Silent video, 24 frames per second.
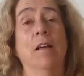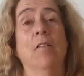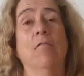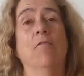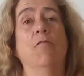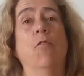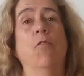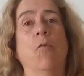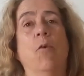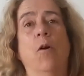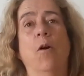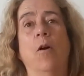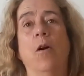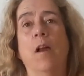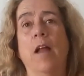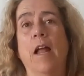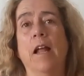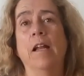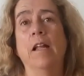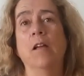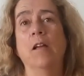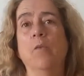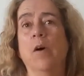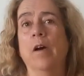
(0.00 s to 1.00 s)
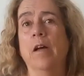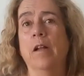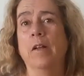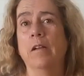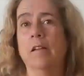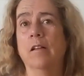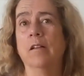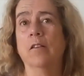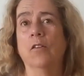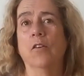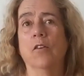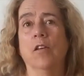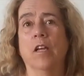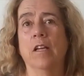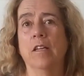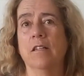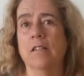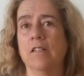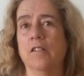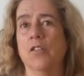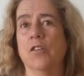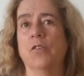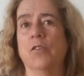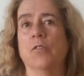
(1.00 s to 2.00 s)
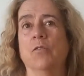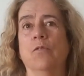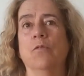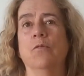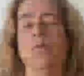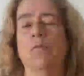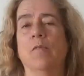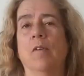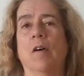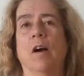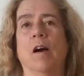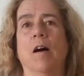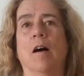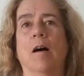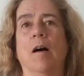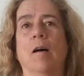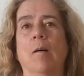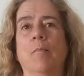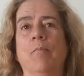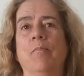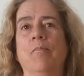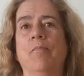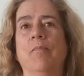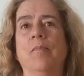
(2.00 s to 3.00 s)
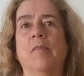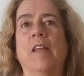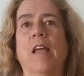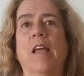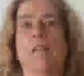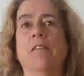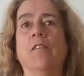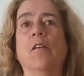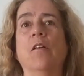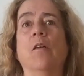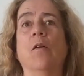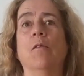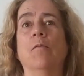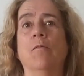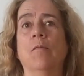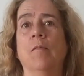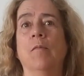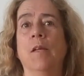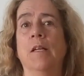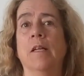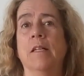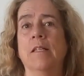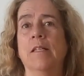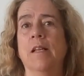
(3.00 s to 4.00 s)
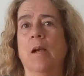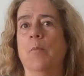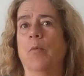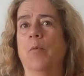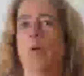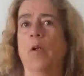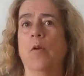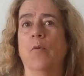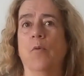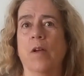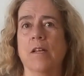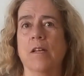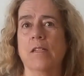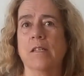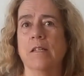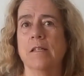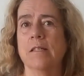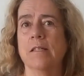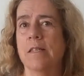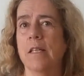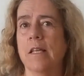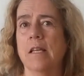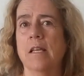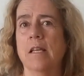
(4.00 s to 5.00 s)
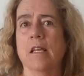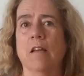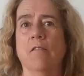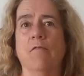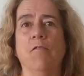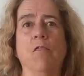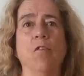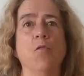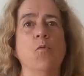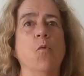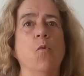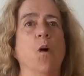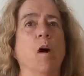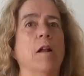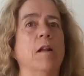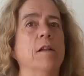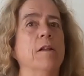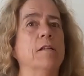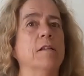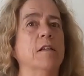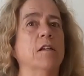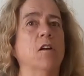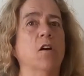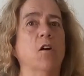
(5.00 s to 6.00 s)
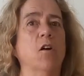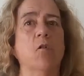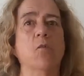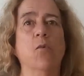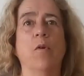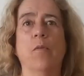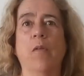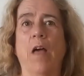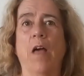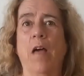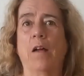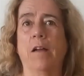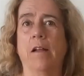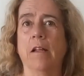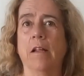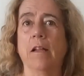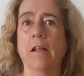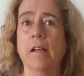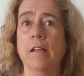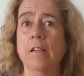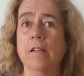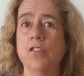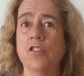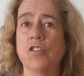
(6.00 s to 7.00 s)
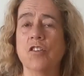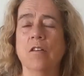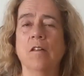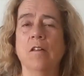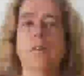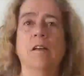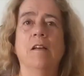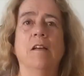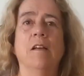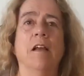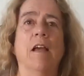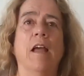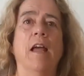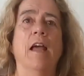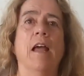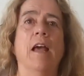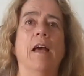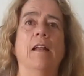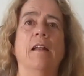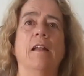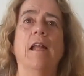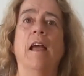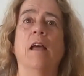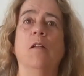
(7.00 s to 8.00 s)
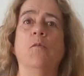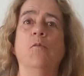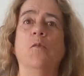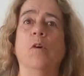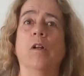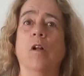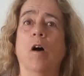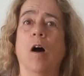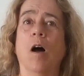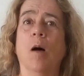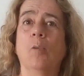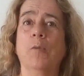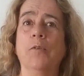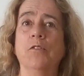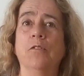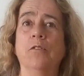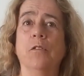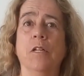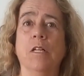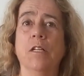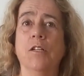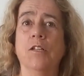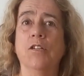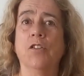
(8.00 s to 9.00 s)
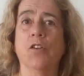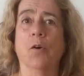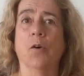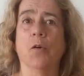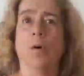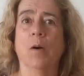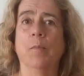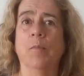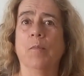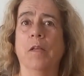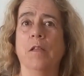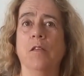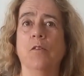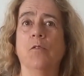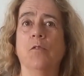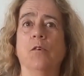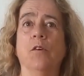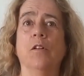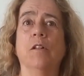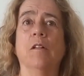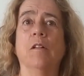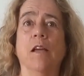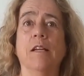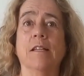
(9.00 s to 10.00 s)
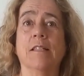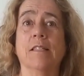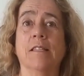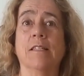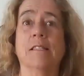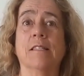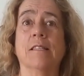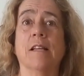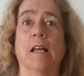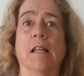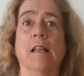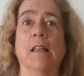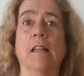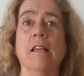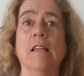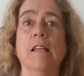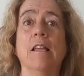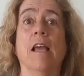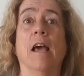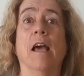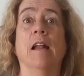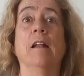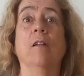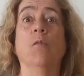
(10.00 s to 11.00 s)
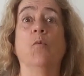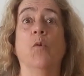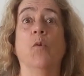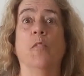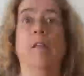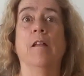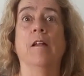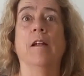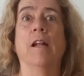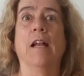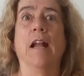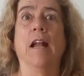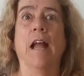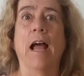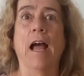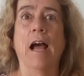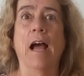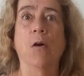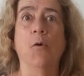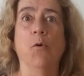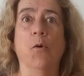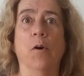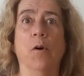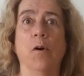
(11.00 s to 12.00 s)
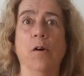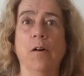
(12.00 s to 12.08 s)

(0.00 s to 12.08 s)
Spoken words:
for anyone looking to get their temporary residency. If you want it to go without a hitch, and when opportunities show up that you could like suddenly get it within an hour,